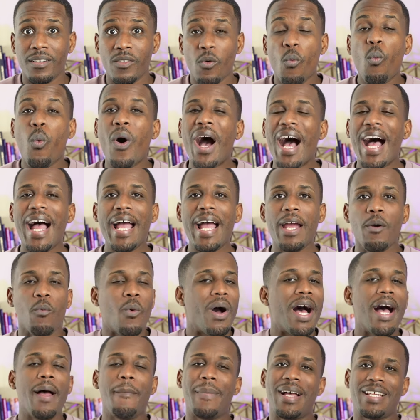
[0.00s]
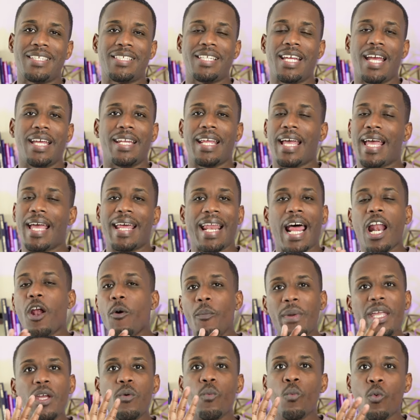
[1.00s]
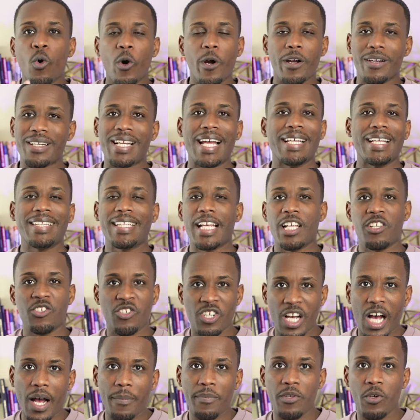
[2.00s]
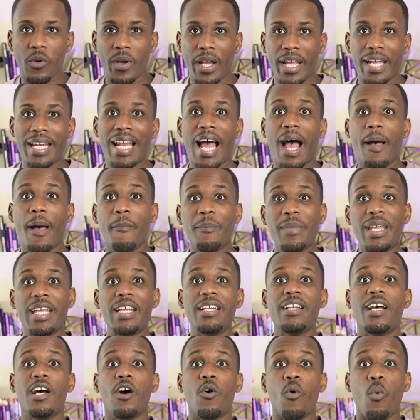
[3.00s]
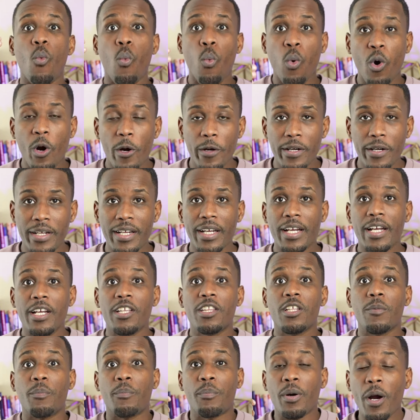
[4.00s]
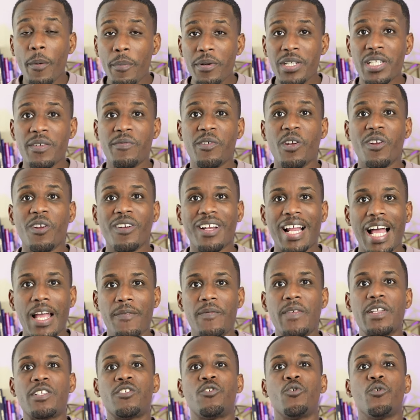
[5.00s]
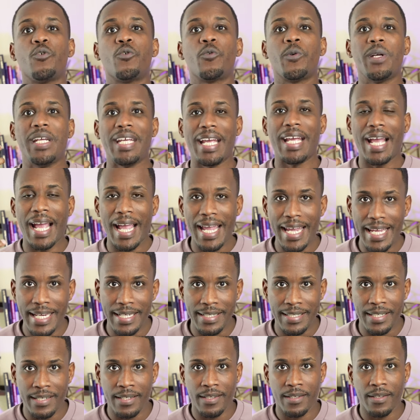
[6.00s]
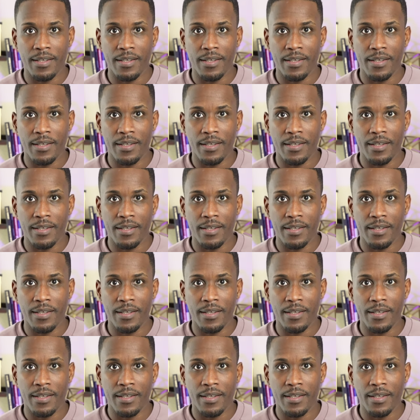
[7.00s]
Why? Why am I saying that? And I don't mean work like that job you hate. I mean work. The purpose of your life is to create.